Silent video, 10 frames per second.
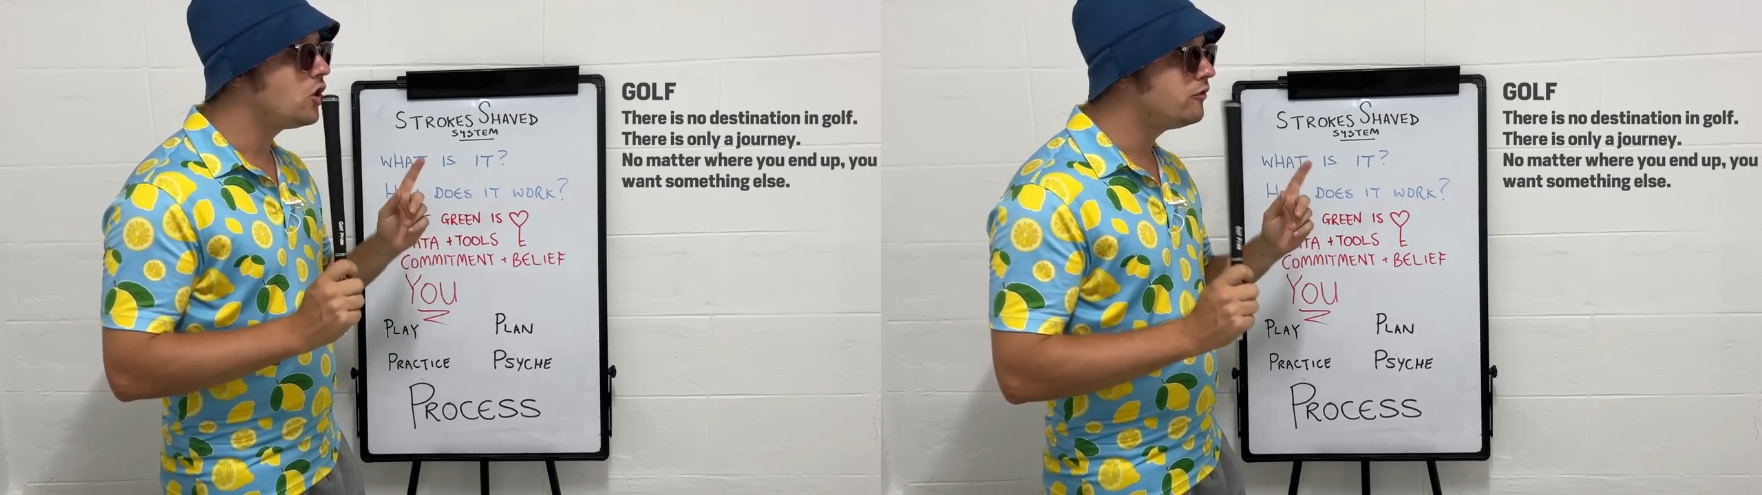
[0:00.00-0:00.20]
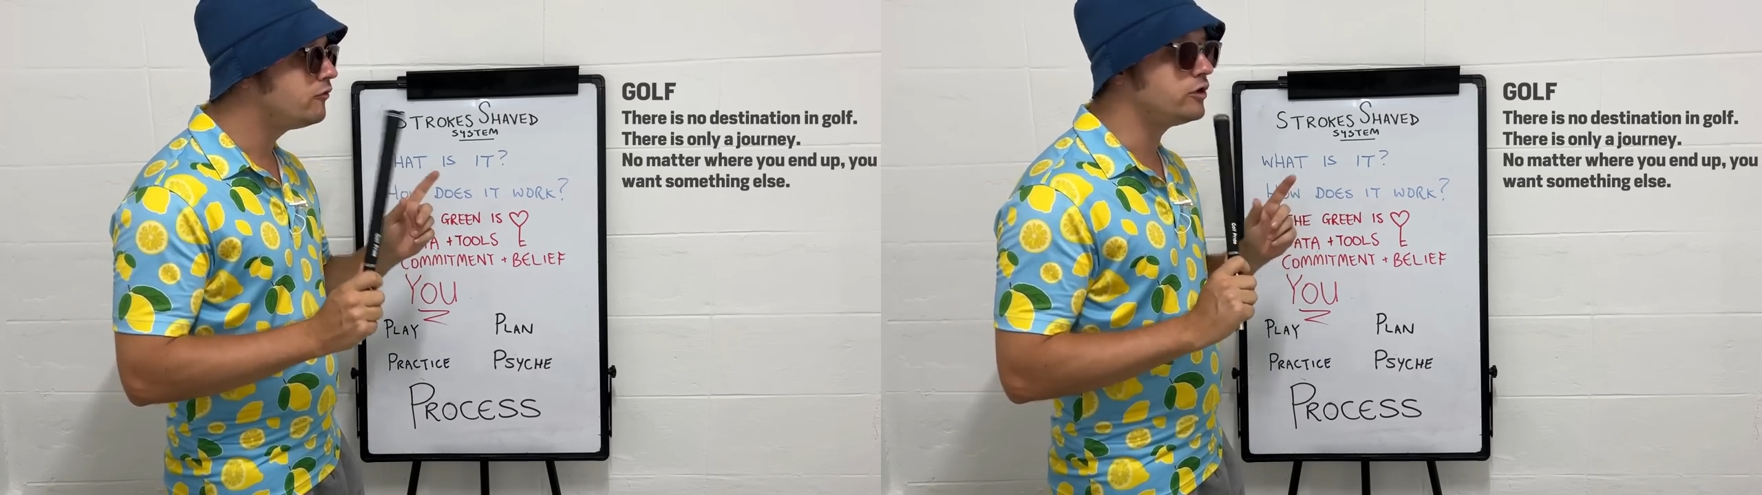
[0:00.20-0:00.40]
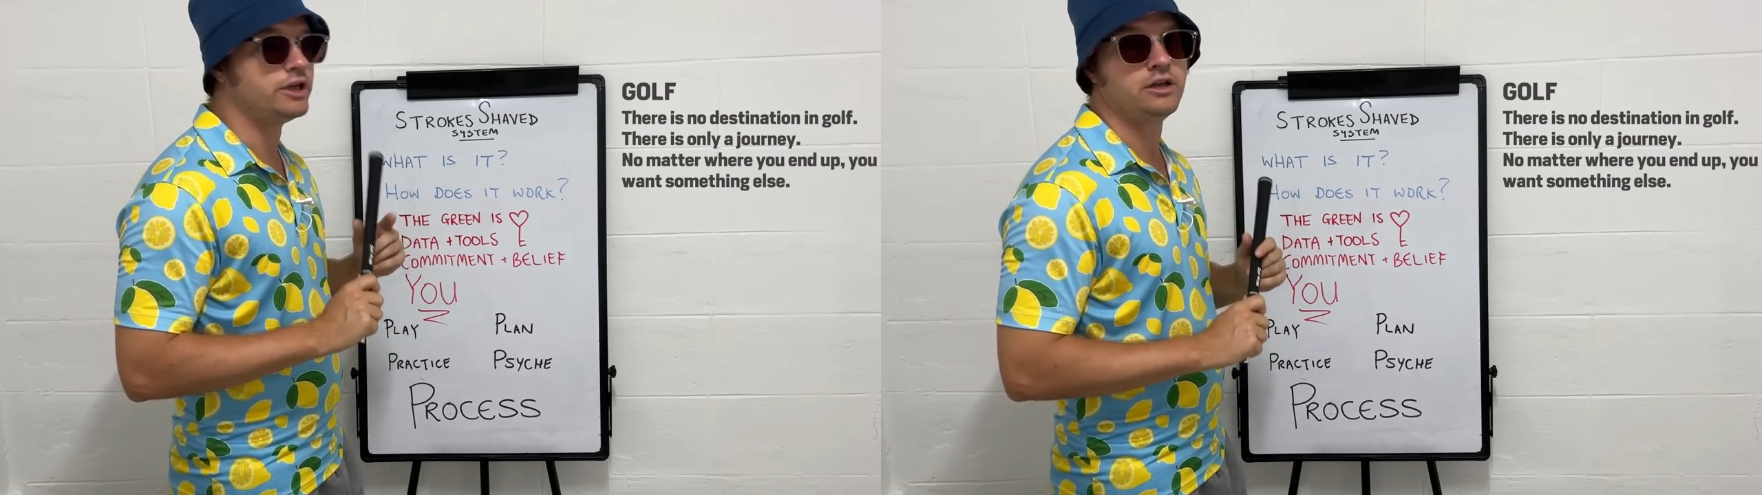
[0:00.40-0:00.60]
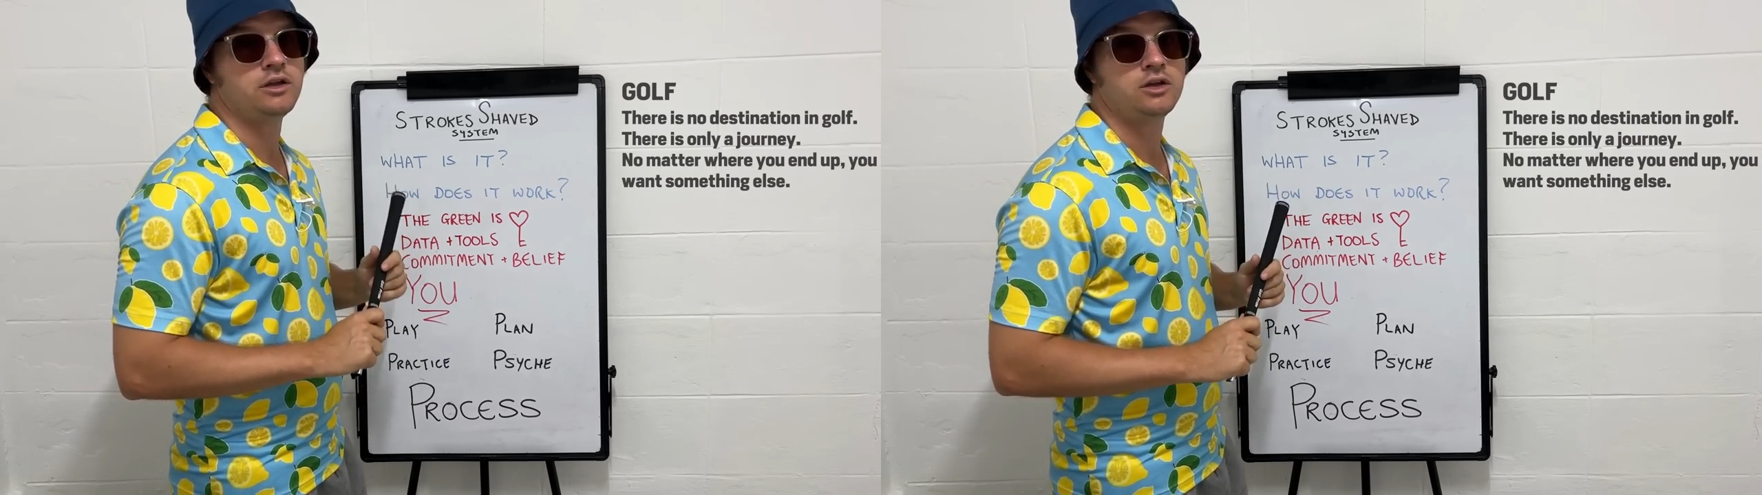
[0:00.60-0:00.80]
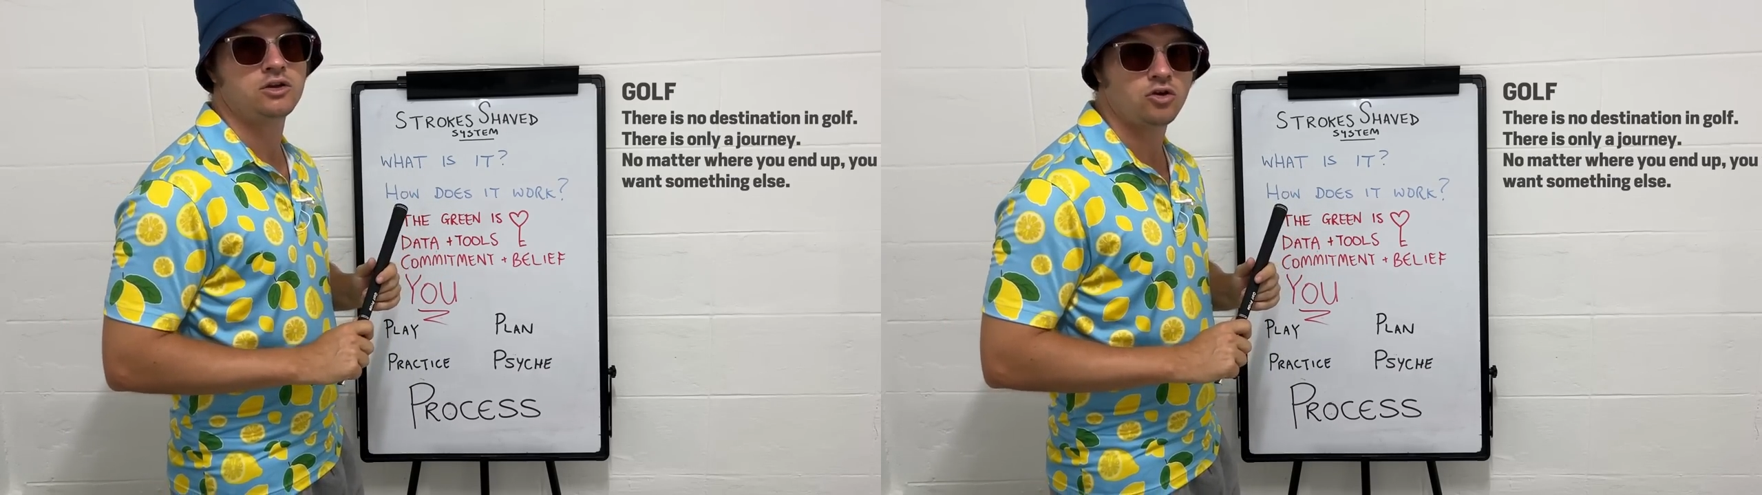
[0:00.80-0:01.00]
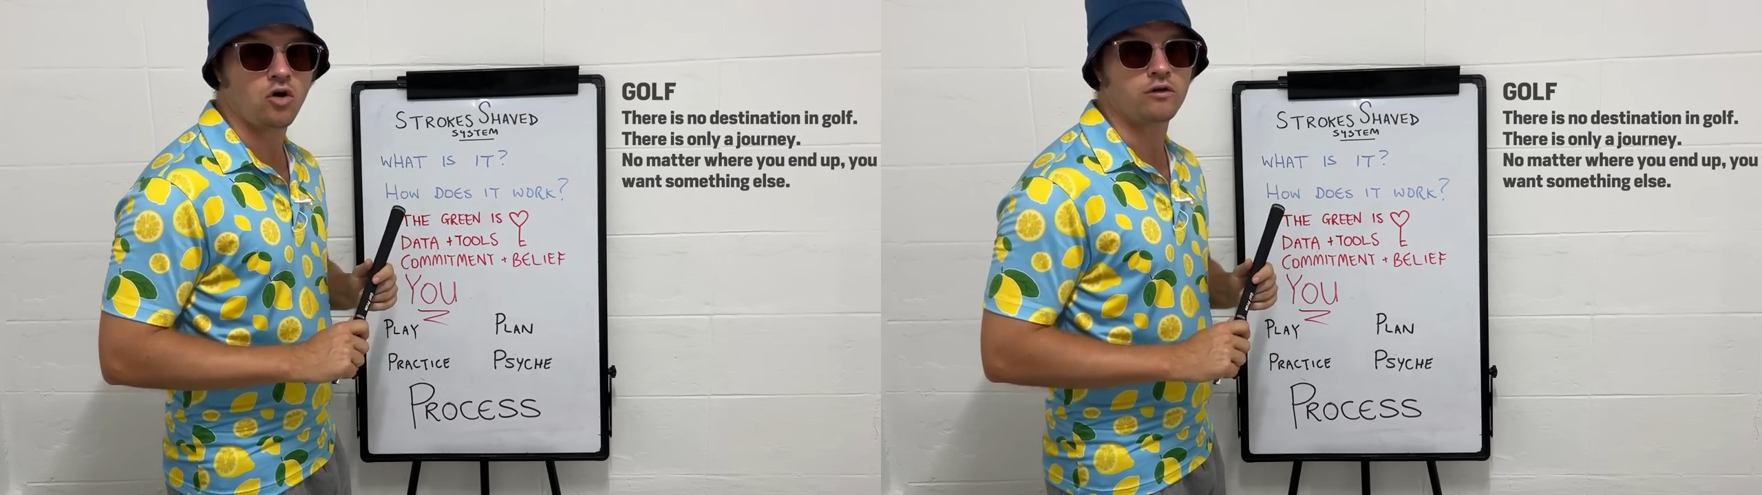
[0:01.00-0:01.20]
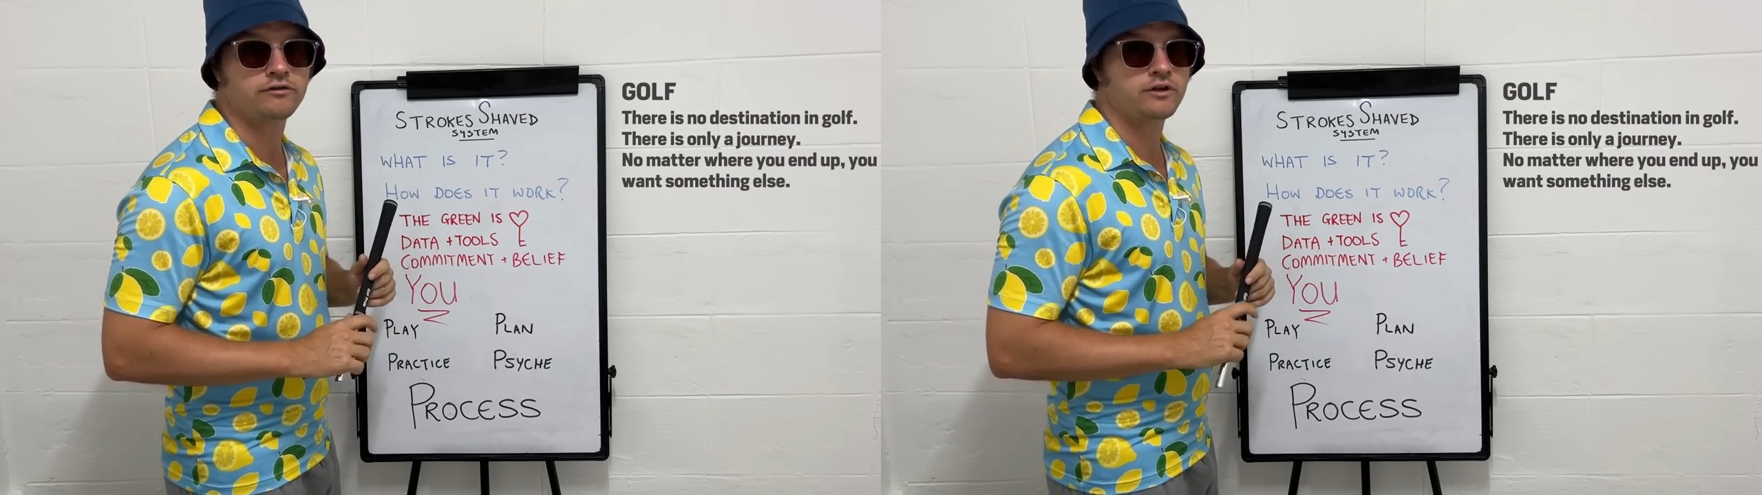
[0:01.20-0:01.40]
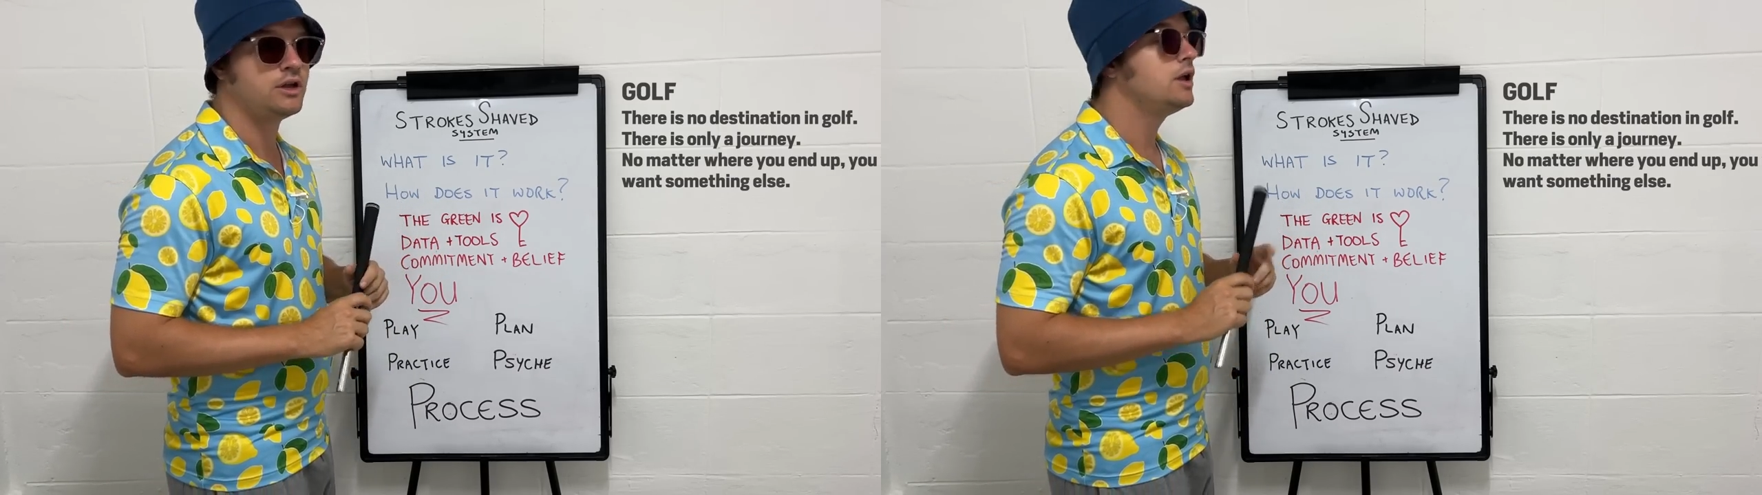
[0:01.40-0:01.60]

fully golf.